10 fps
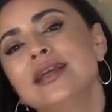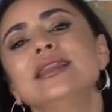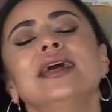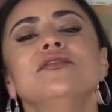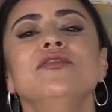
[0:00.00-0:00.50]

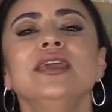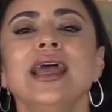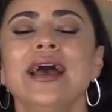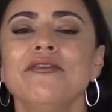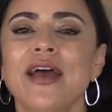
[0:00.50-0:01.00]
that we
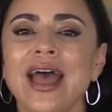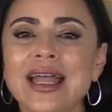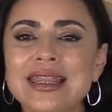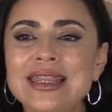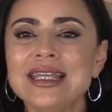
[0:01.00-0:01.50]
have
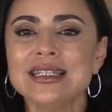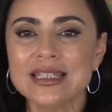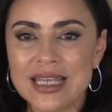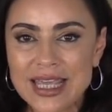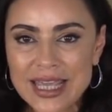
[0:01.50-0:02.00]
had
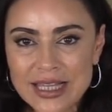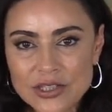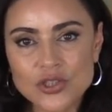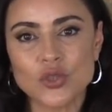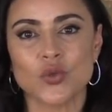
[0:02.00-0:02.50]
this
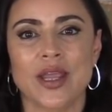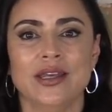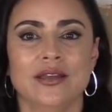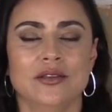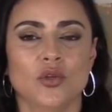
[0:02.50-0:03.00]

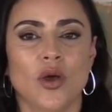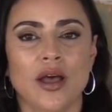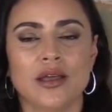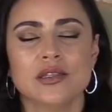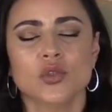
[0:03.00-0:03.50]
illustrated to
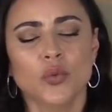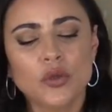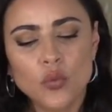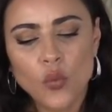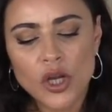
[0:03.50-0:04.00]
us
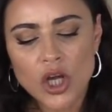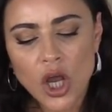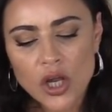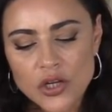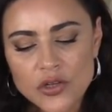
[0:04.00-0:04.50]
with
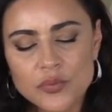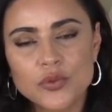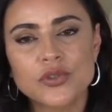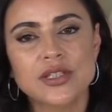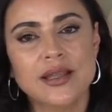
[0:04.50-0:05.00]

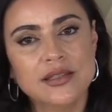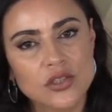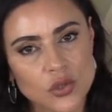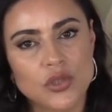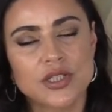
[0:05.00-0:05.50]
100%
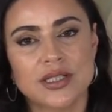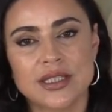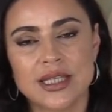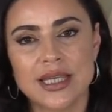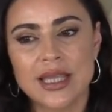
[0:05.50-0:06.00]

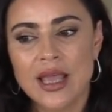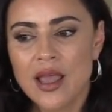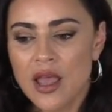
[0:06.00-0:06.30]
certainty,